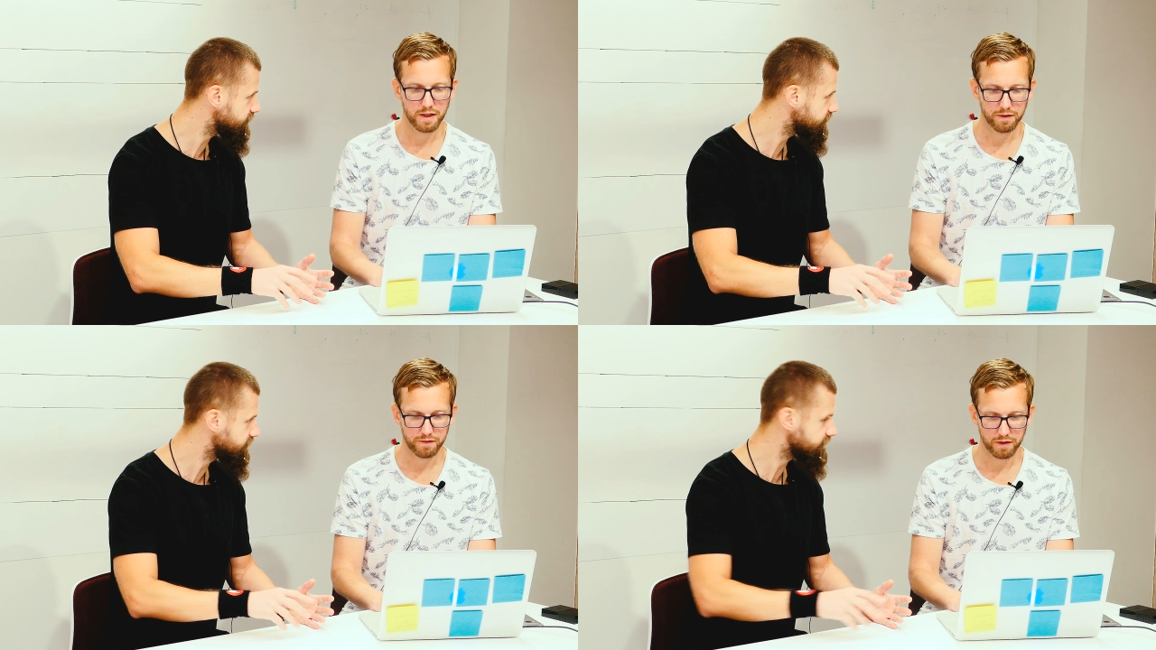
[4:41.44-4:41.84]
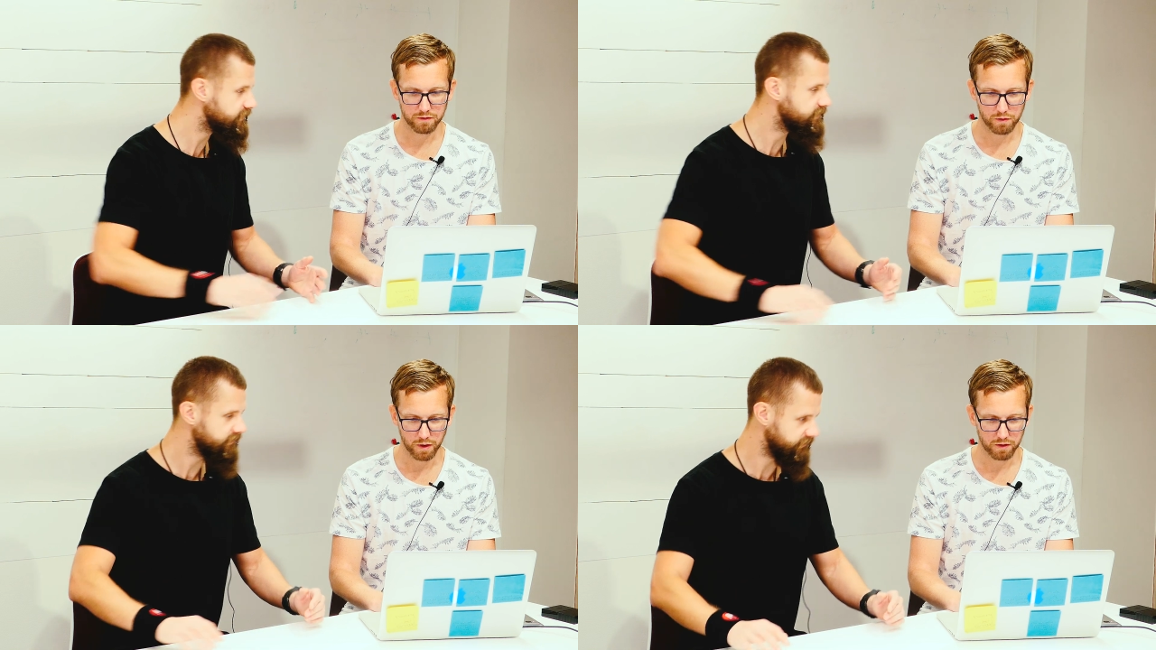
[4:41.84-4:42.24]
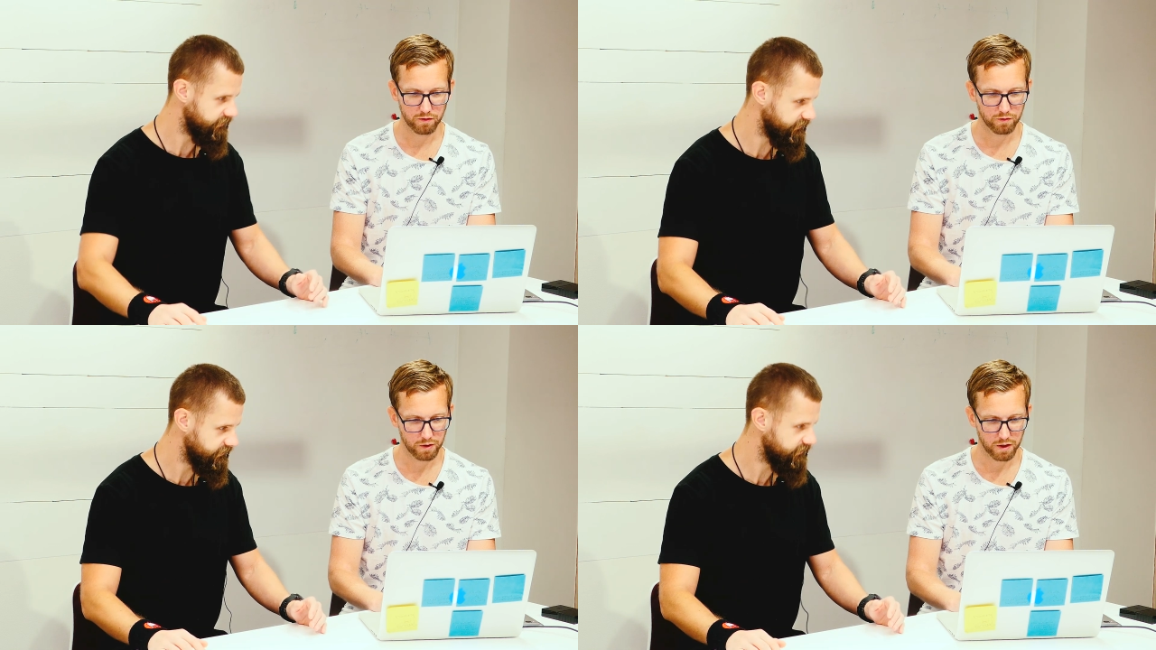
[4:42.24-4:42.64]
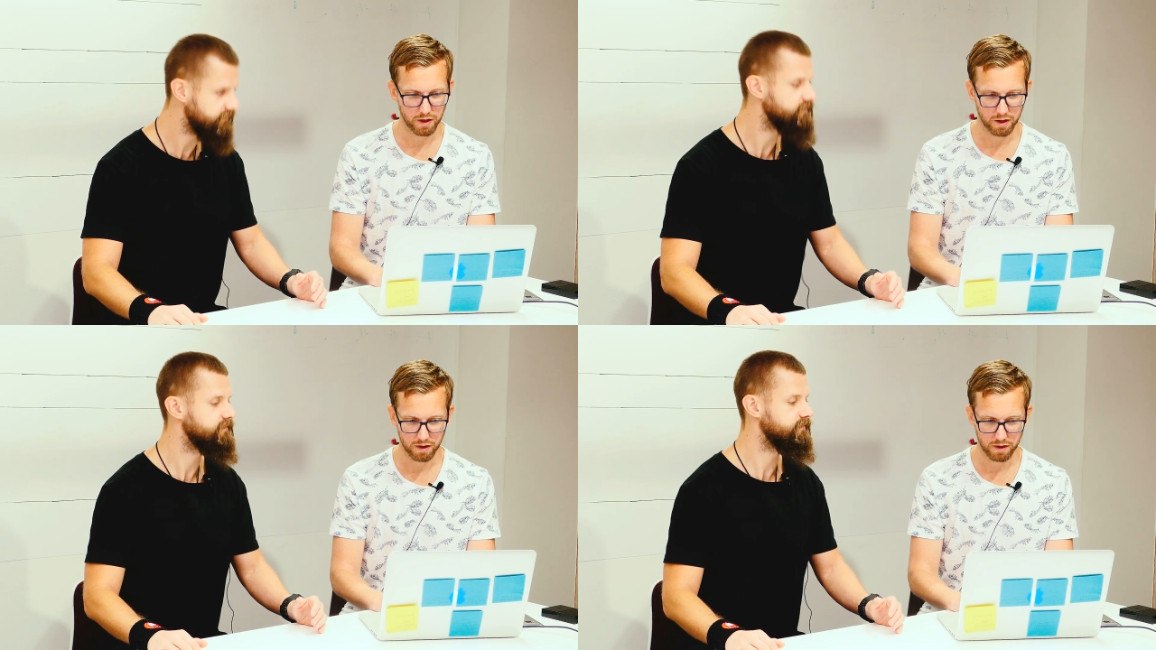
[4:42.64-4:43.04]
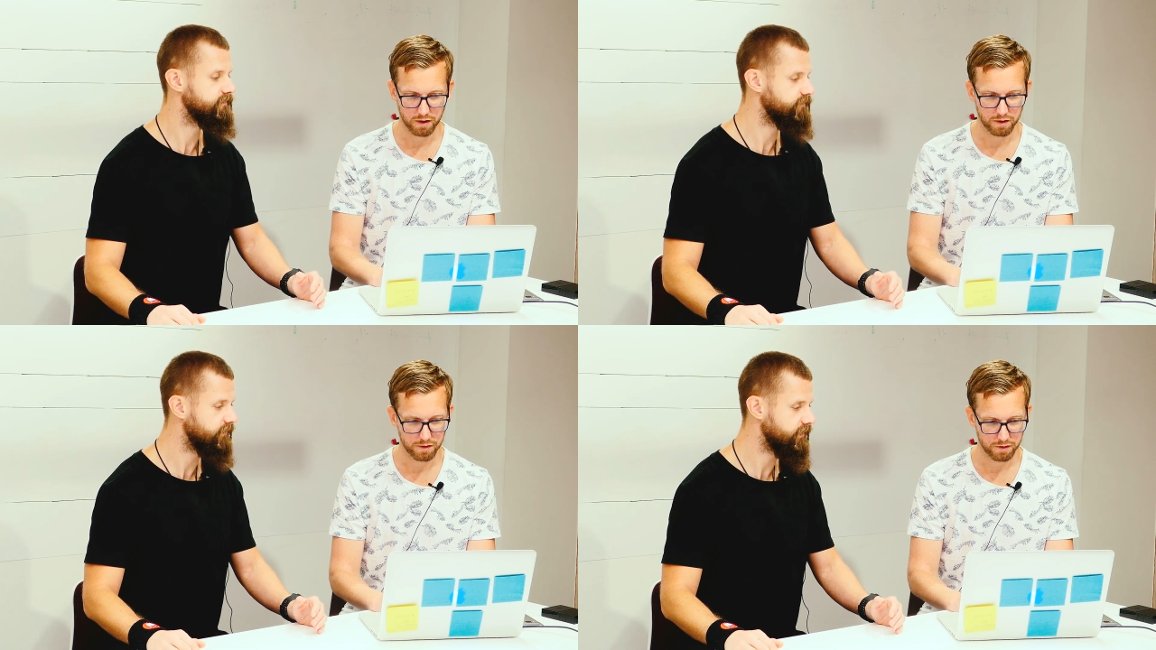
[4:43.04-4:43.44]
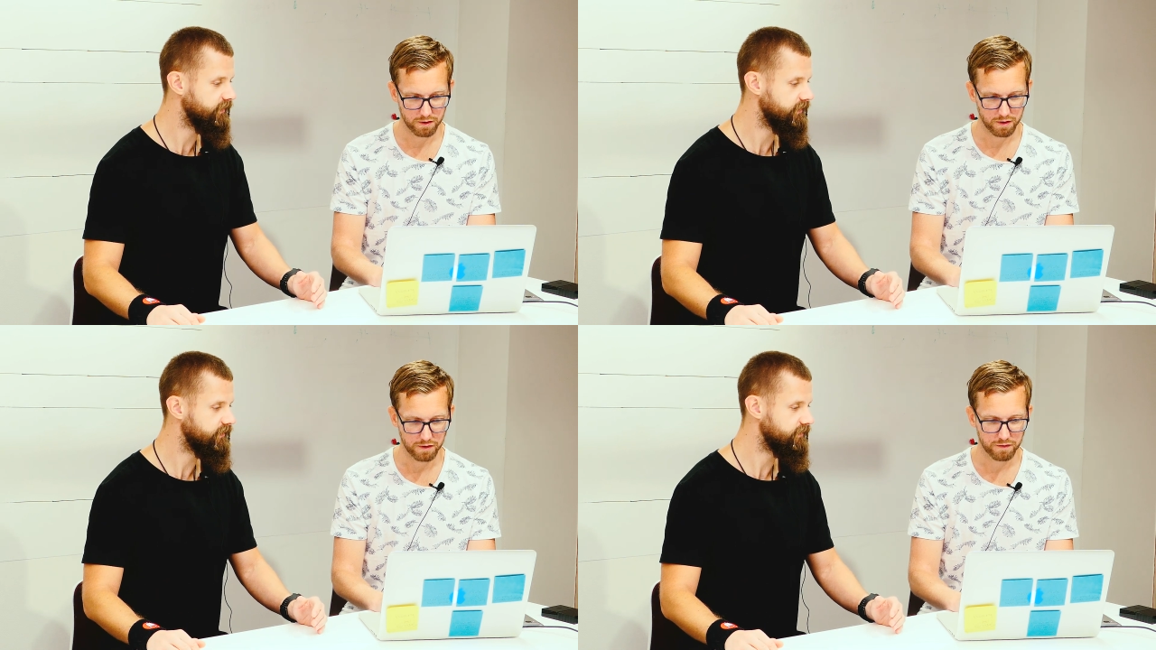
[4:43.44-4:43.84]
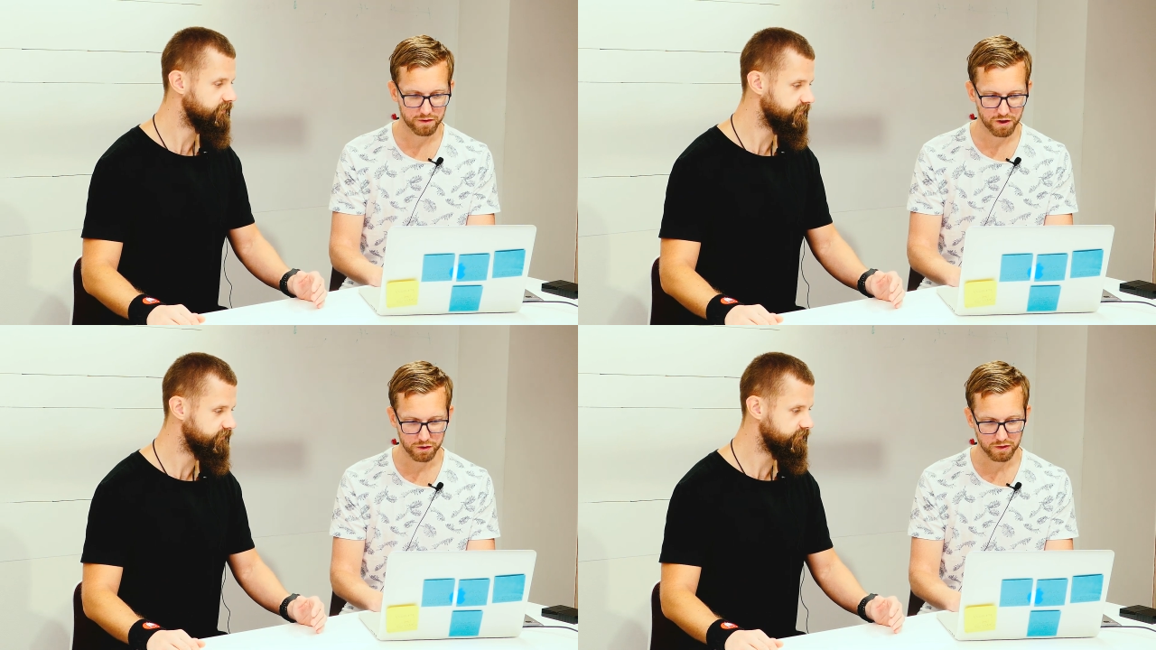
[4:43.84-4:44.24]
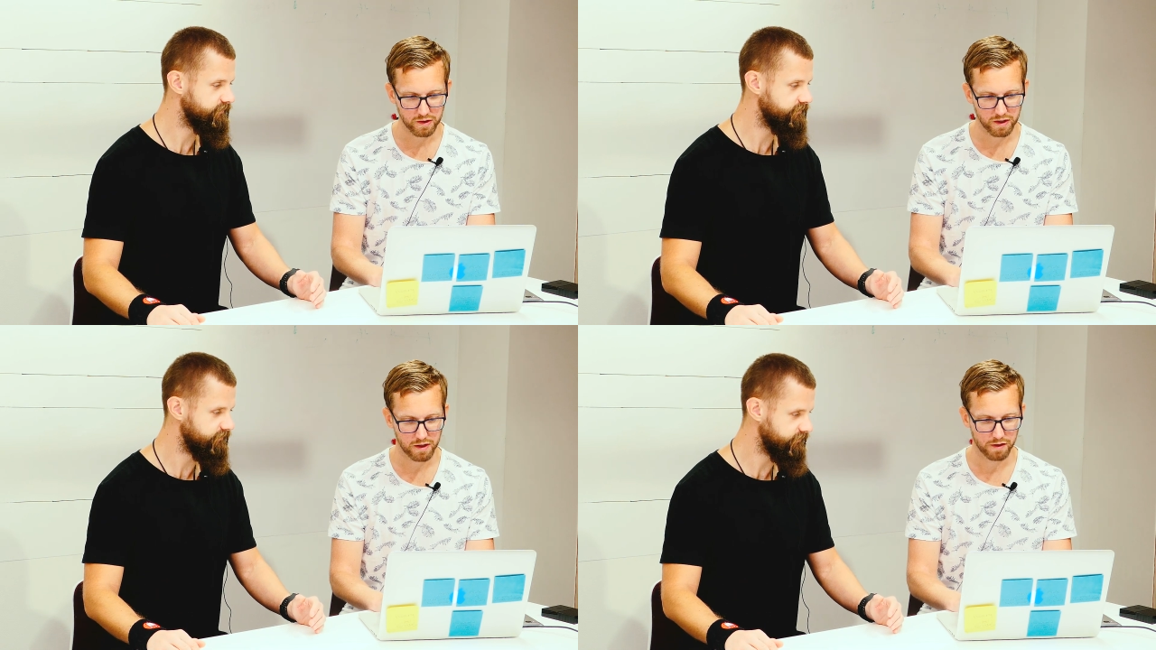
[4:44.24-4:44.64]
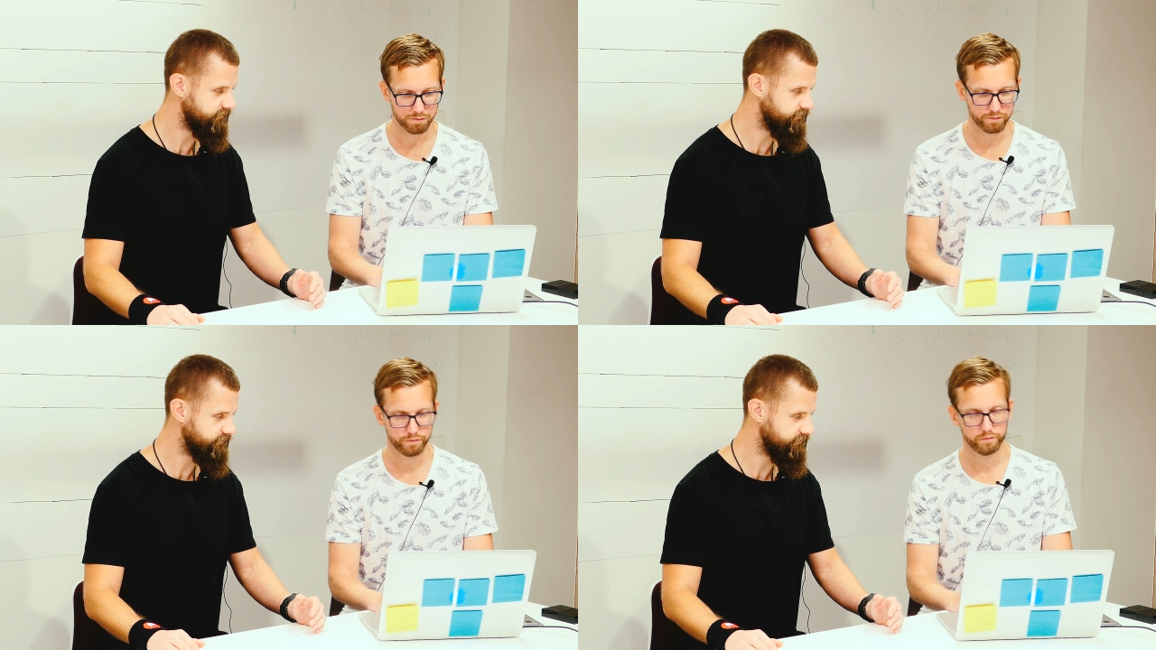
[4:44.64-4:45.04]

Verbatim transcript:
Speaker 1: Yes, that's correct. Uh, it's currently